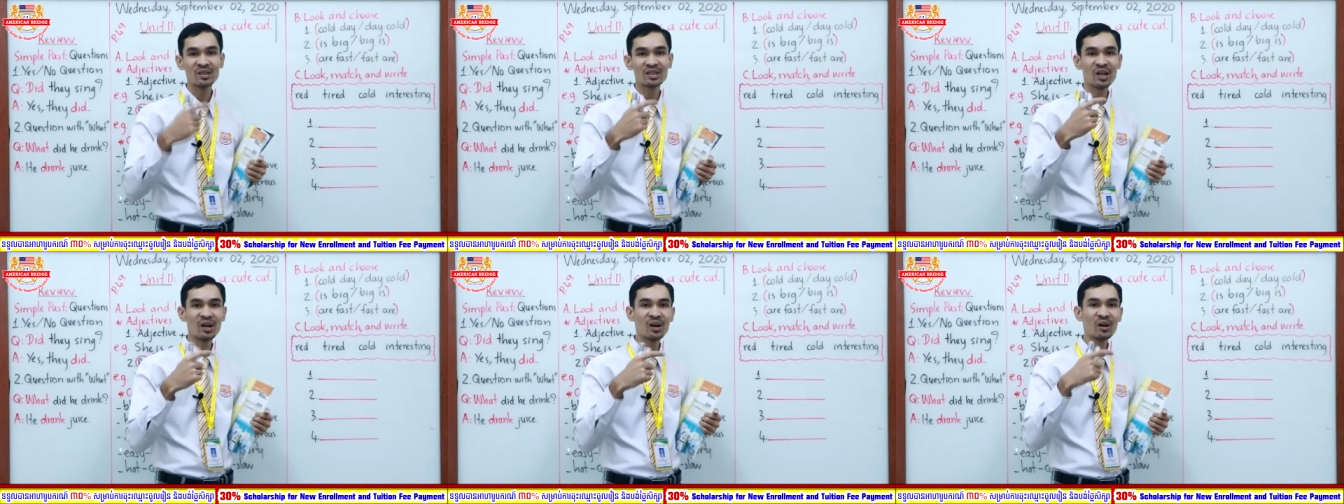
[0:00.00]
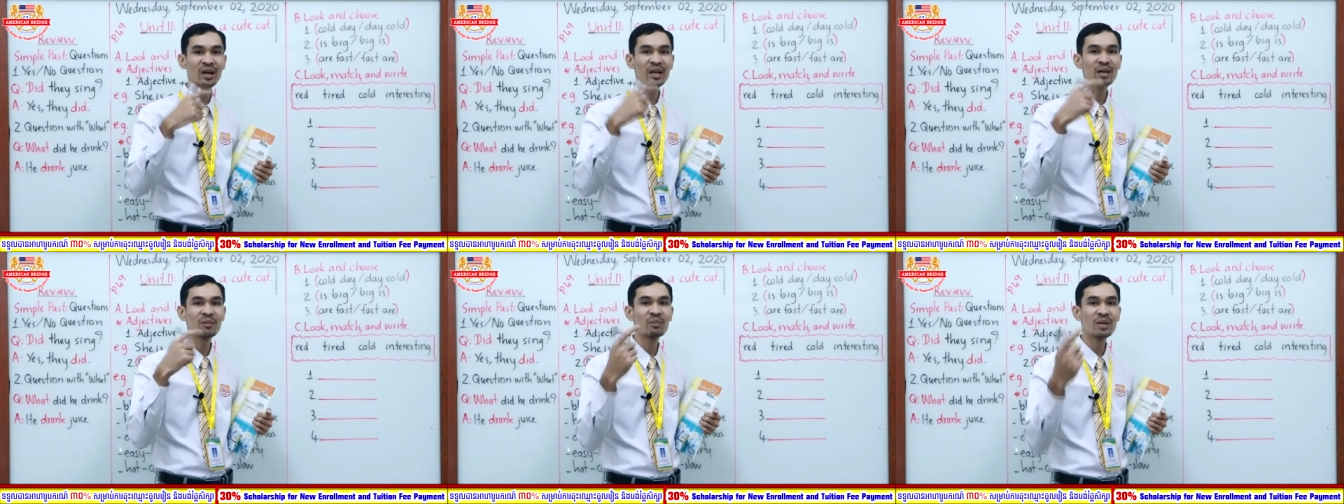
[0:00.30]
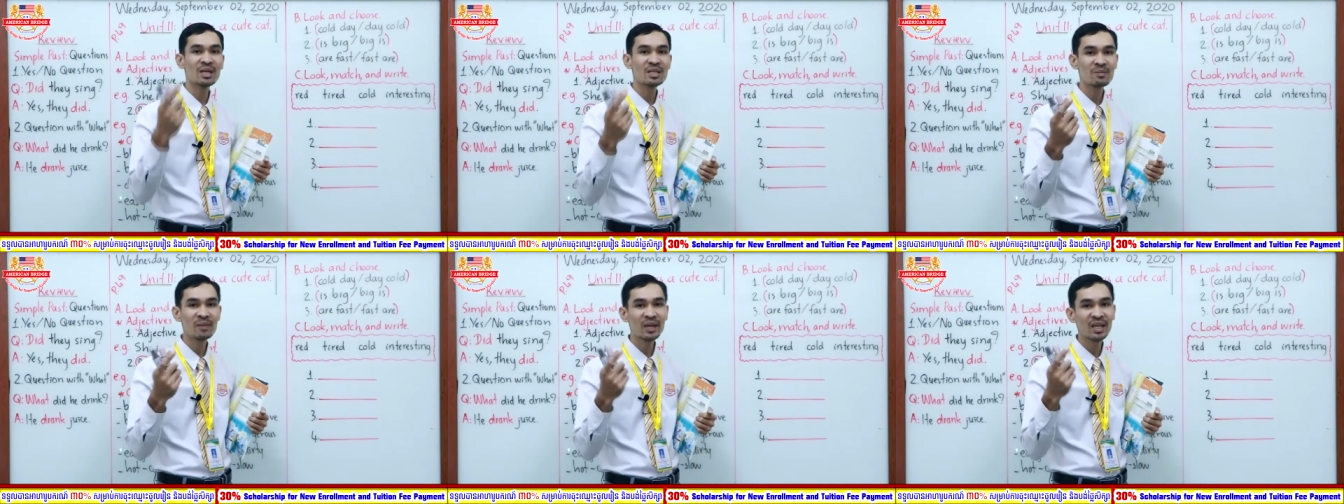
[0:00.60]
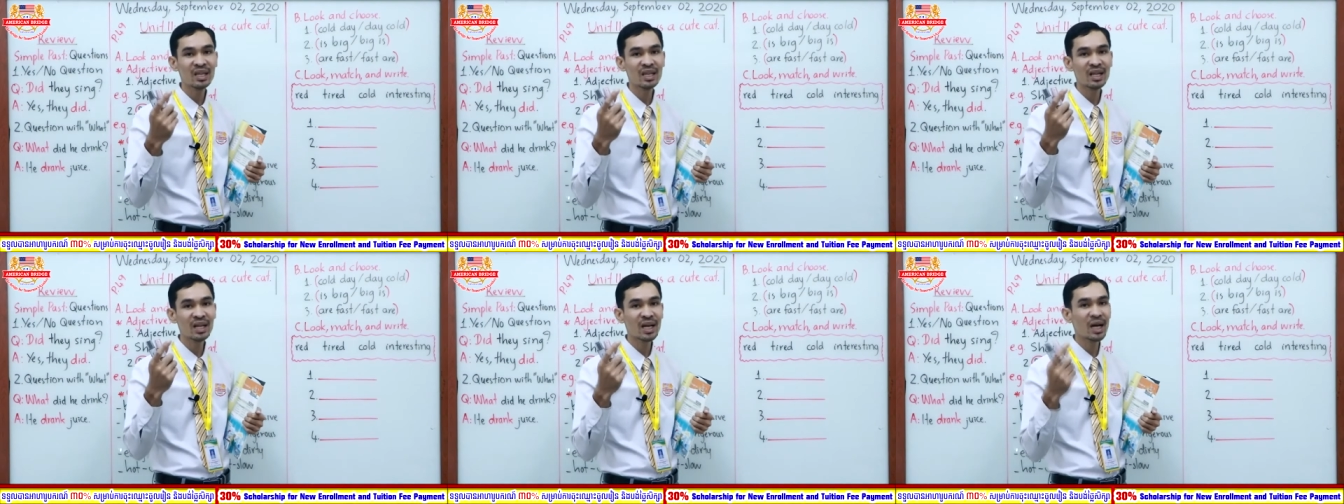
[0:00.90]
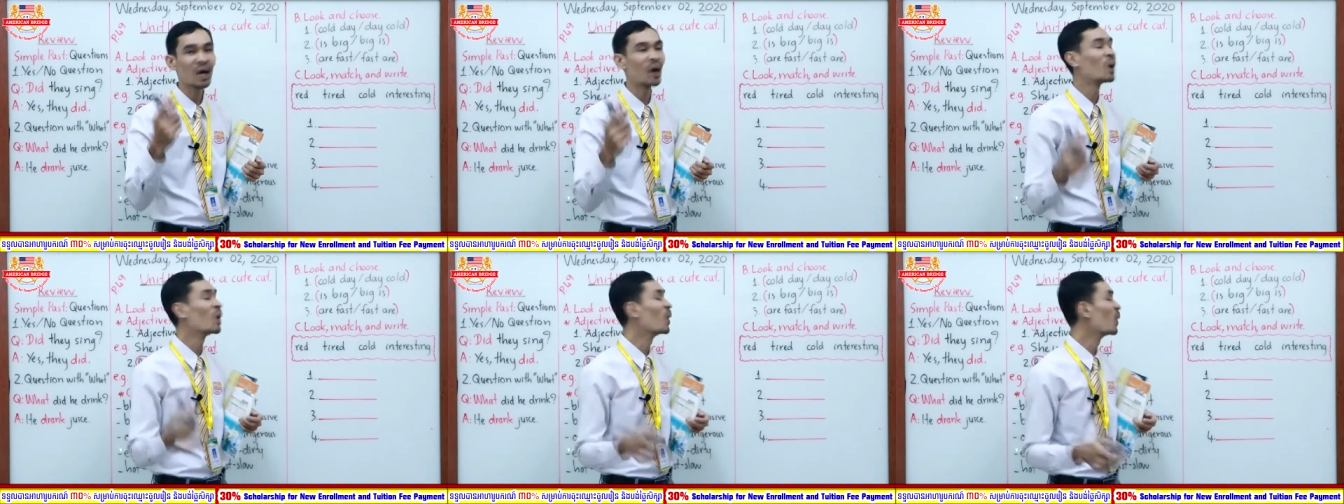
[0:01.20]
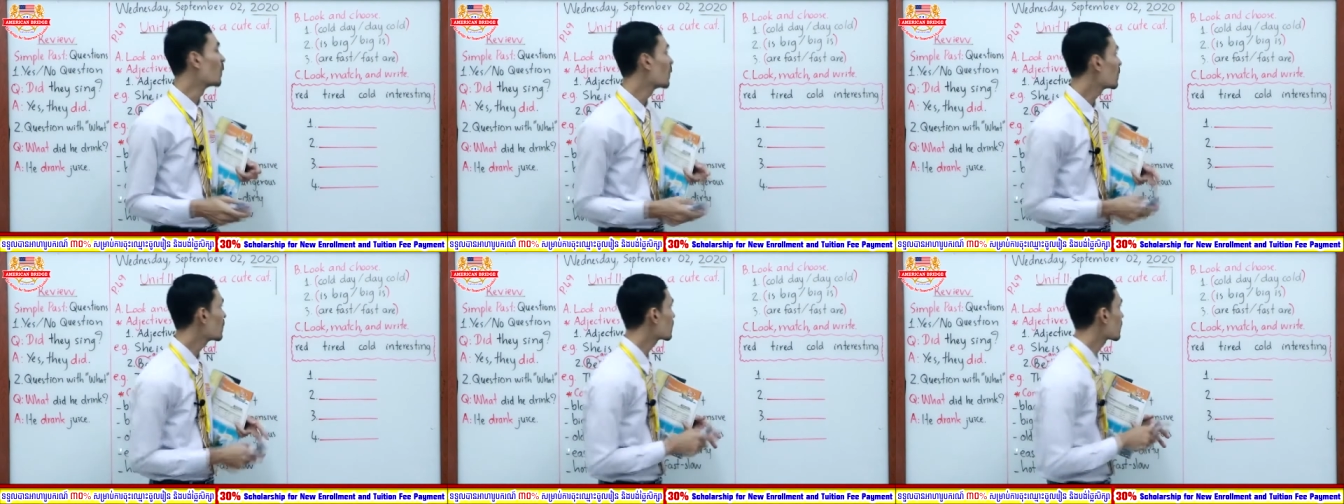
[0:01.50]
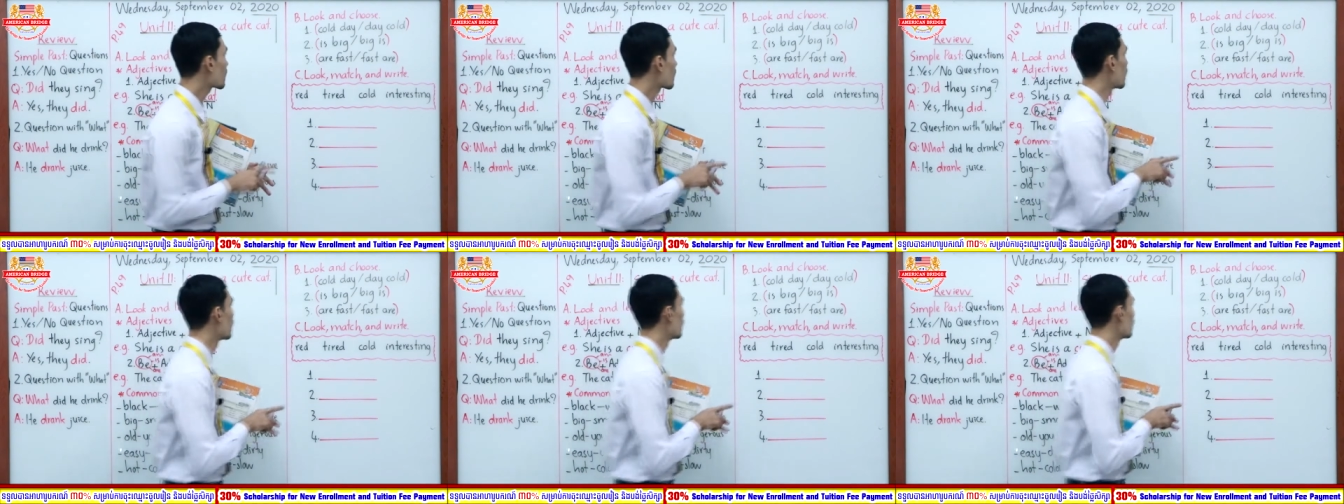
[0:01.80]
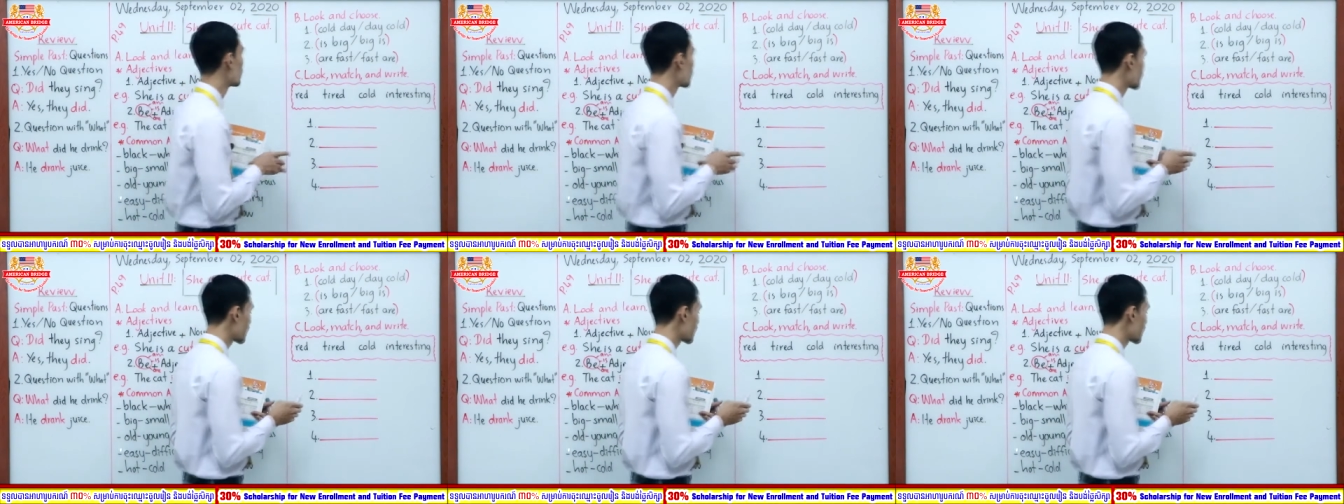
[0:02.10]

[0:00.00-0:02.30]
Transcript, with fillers: So it must be cold, cold